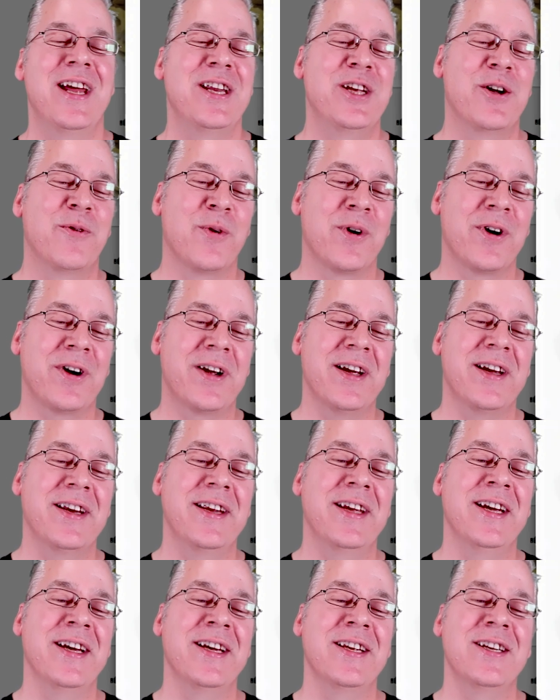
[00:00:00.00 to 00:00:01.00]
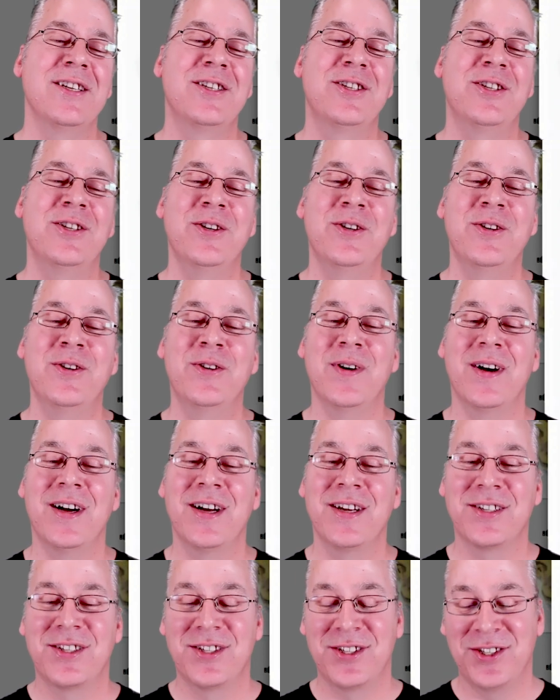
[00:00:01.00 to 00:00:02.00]
and you work it into
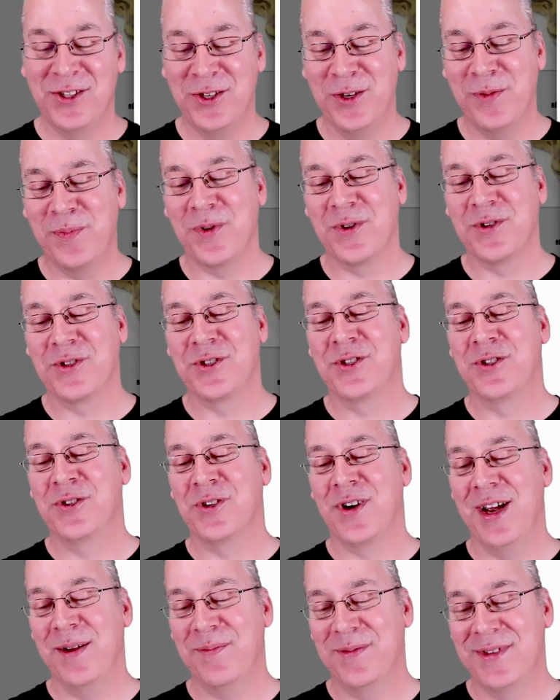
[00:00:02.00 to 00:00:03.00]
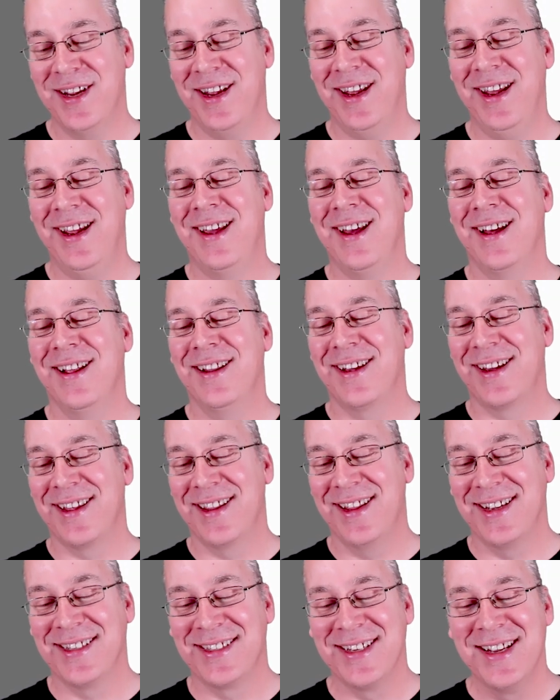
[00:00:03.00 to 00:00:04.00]
a super stripe. Take a look
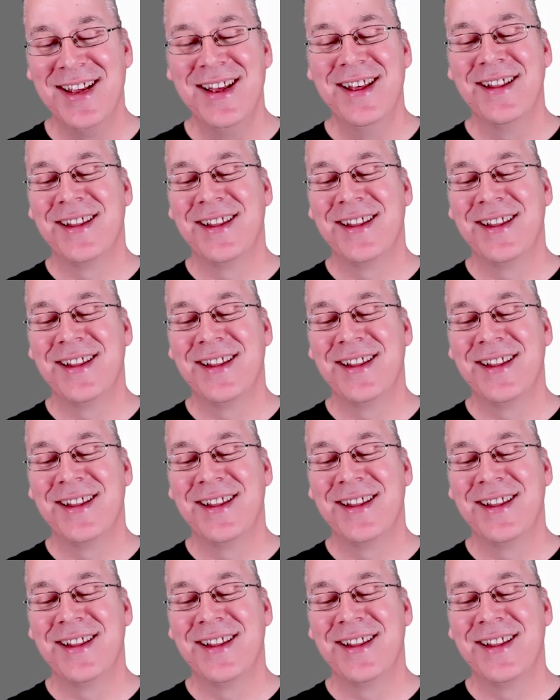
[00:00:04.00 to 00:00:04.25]
at this.